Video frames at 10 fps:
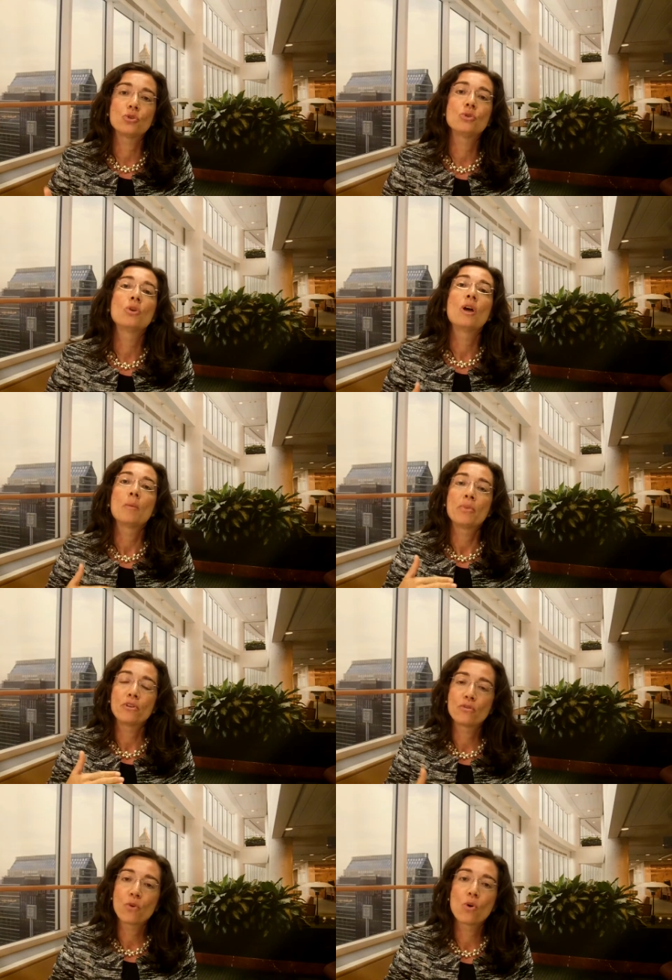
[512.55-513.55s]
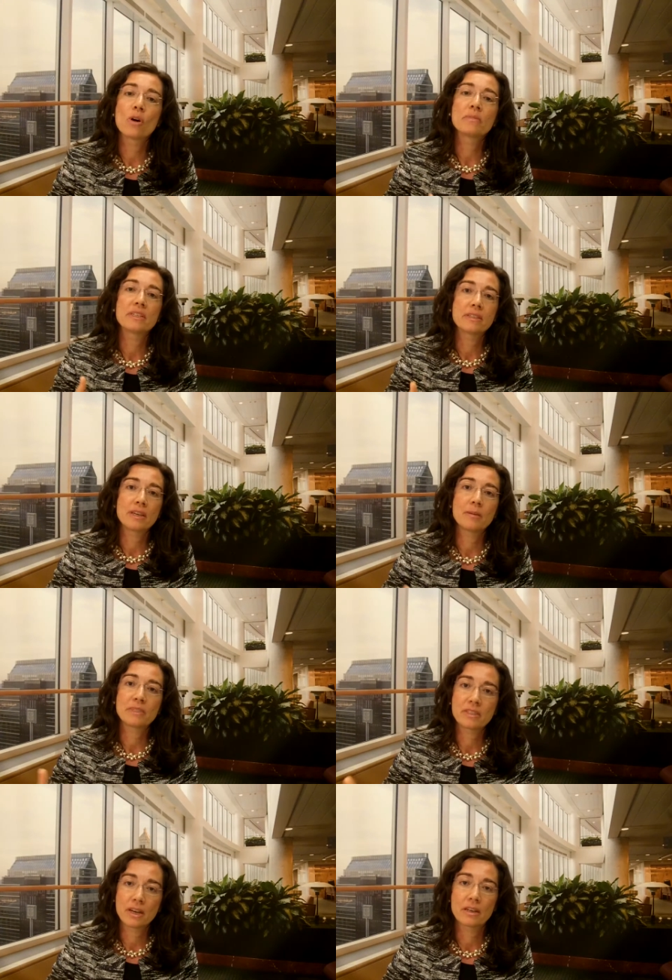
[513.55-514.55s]
to perform the same
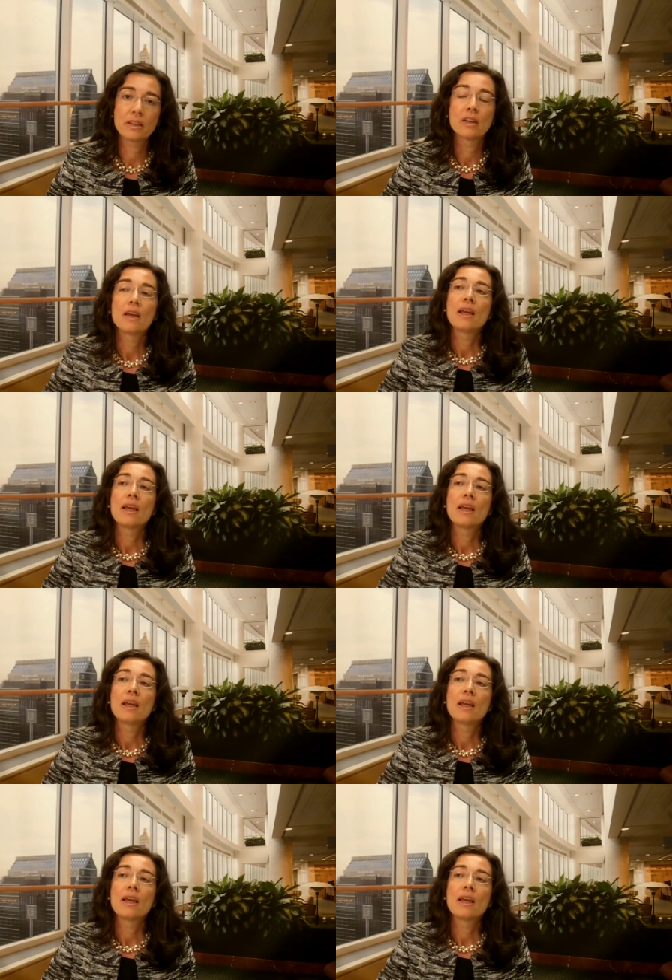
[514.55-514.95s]
study